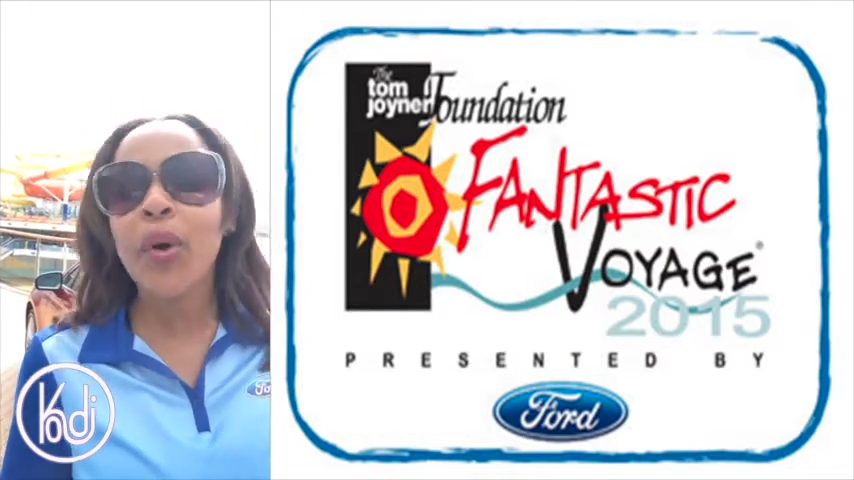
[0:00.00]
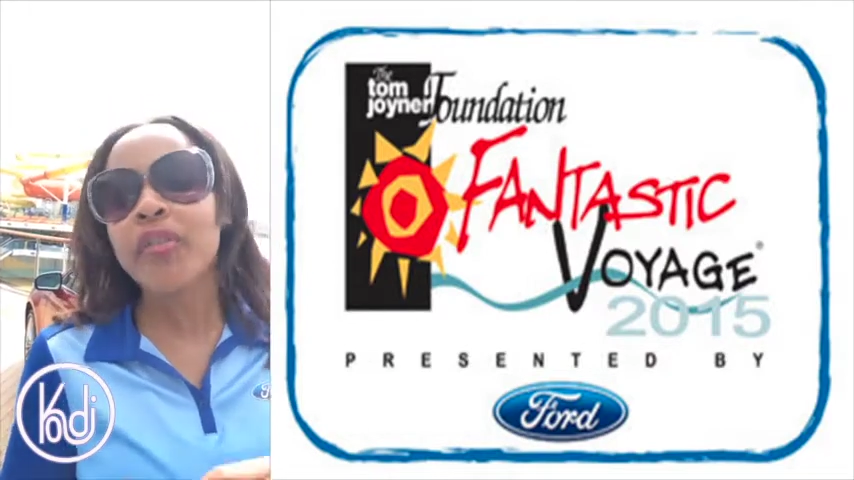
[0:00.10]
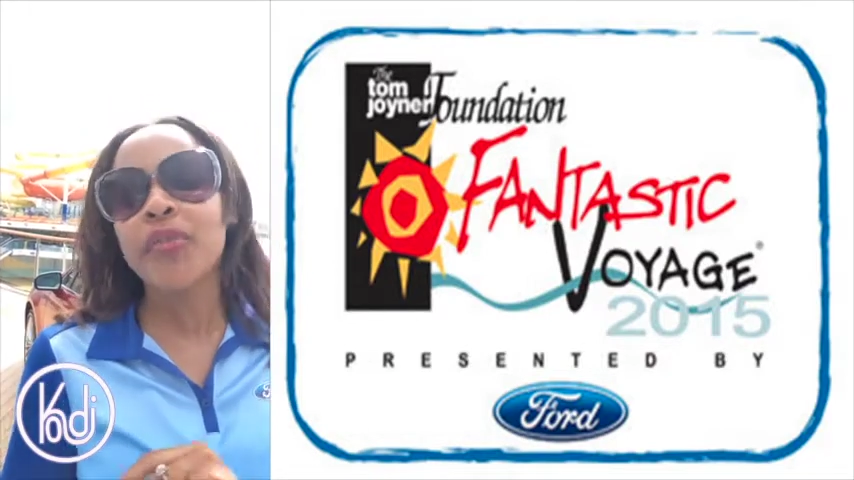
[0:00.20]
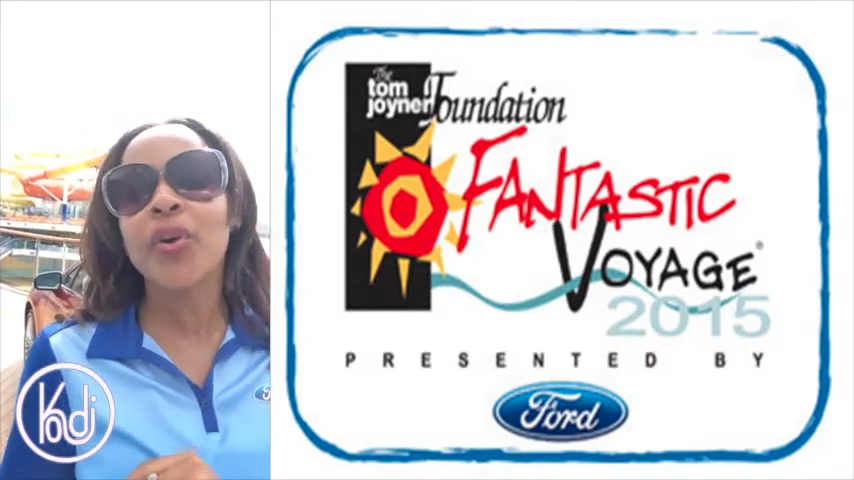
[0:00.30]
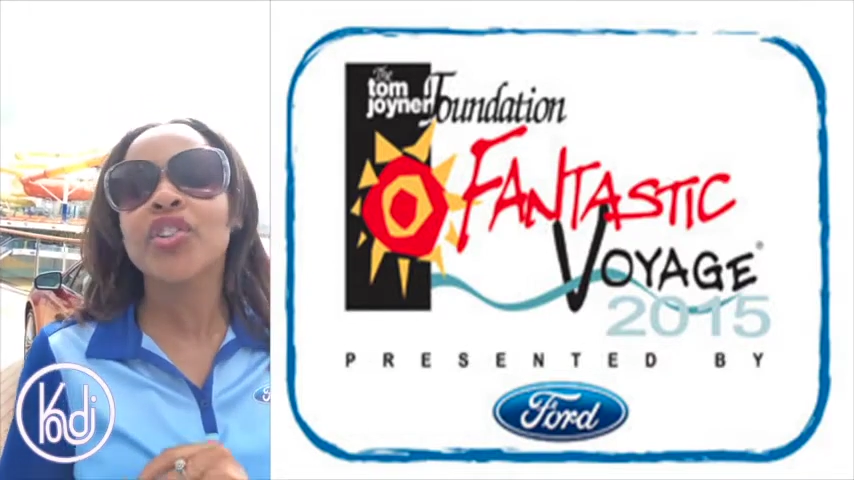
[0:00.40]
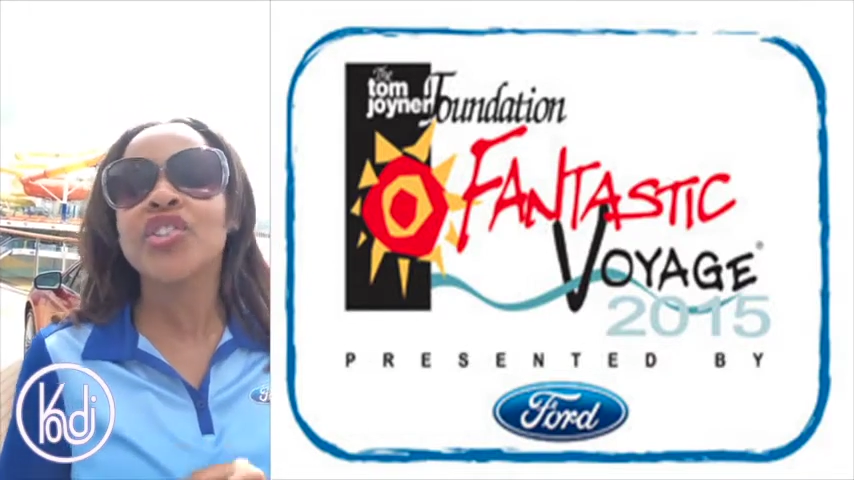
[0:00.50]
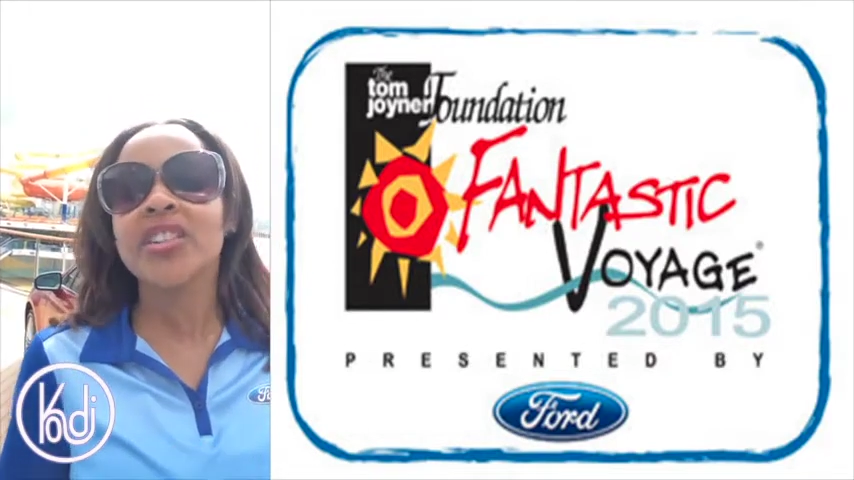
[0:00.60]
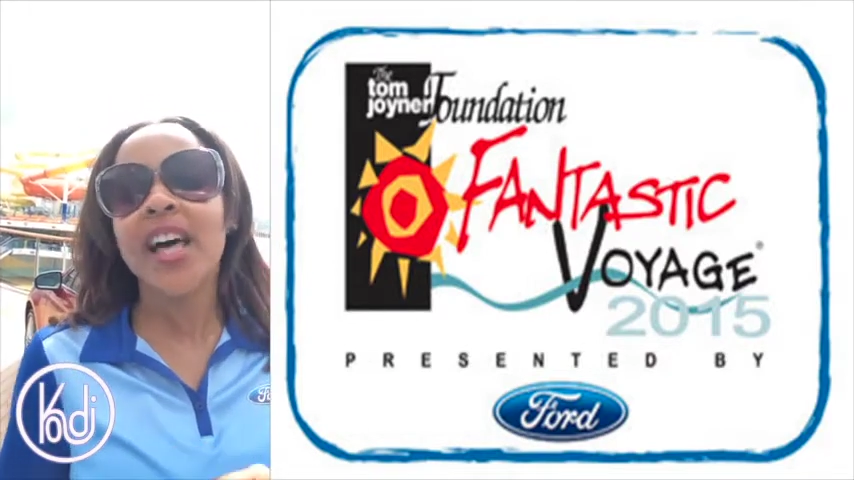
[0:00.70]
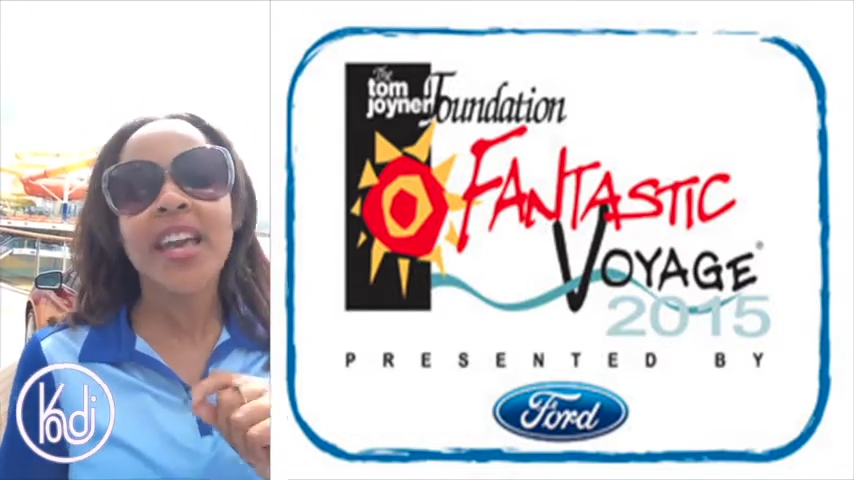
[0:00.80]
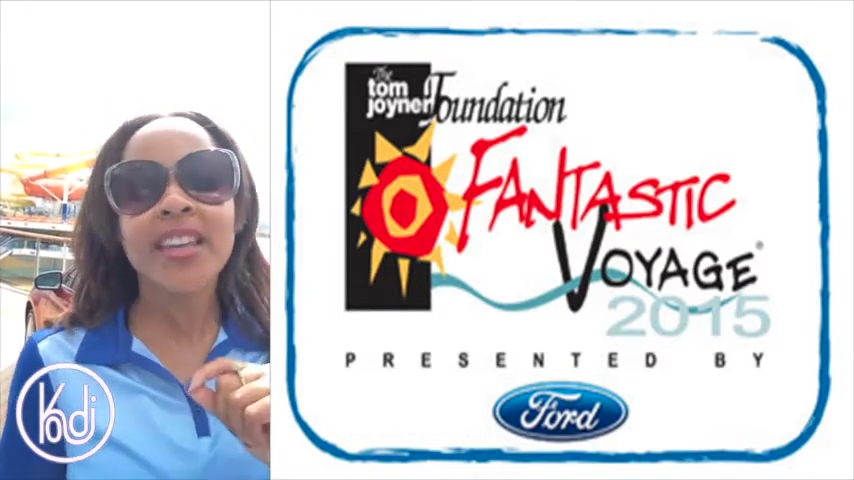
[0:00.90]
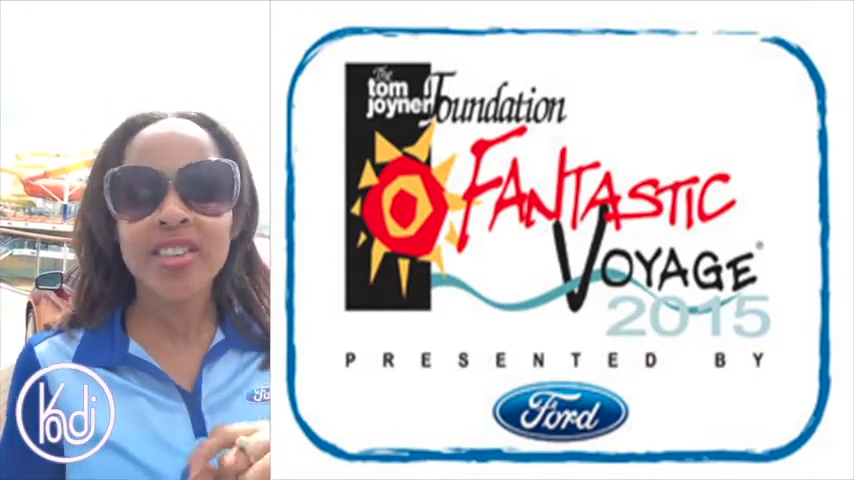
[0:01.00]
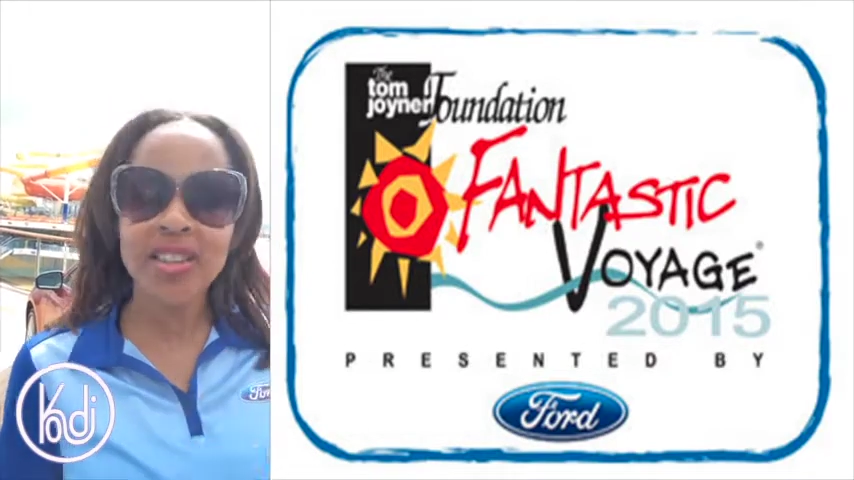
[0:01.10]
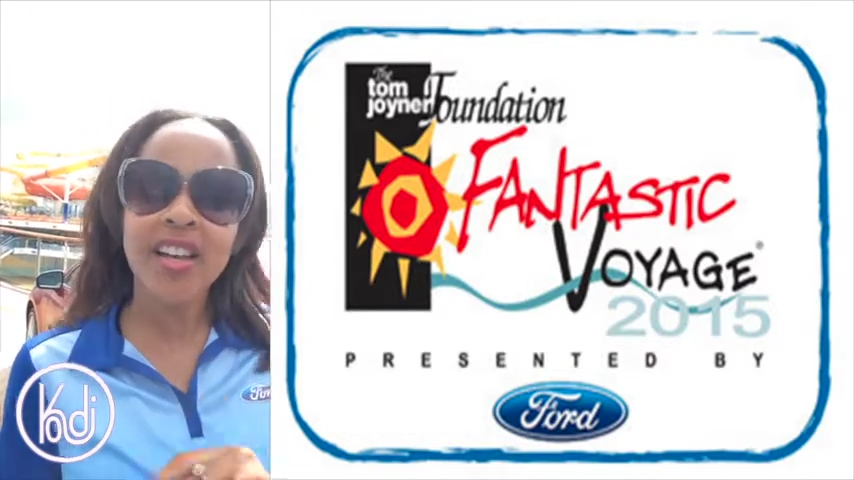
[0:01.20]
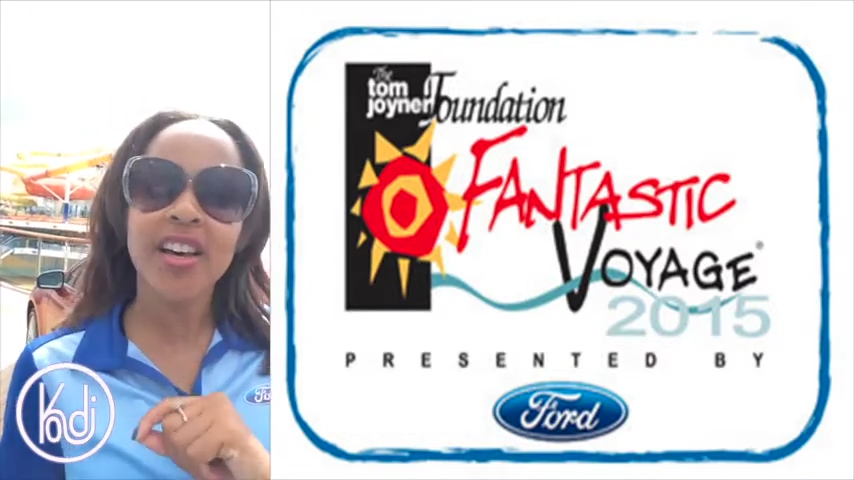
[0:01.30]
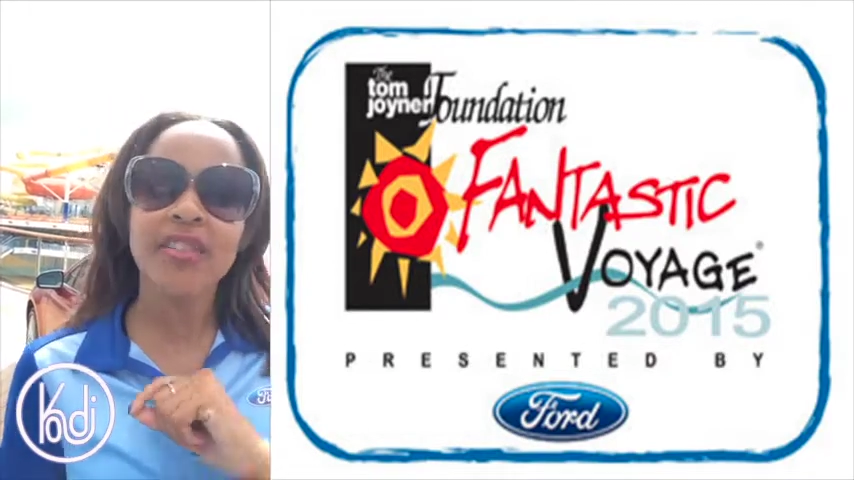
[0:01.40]
what Fords you like, you
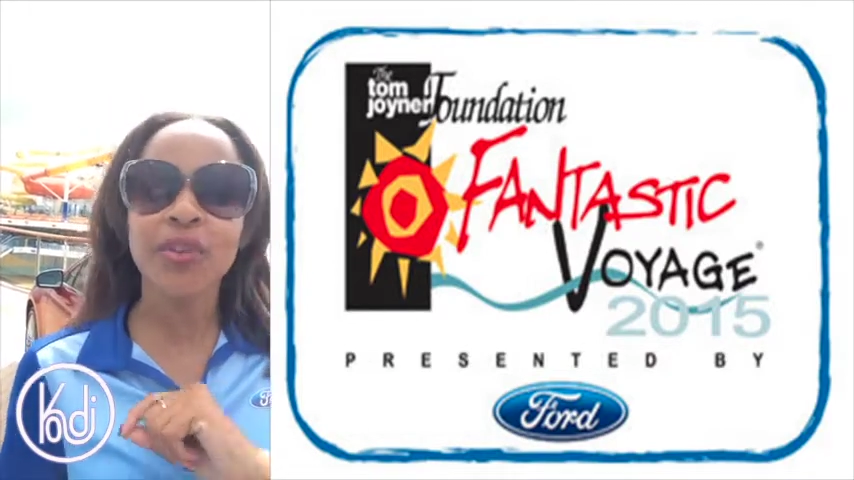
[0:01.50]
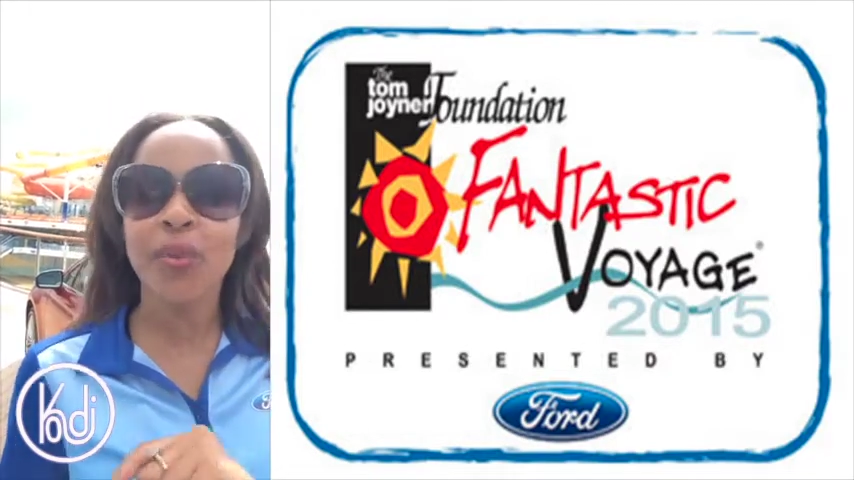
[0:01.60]
love,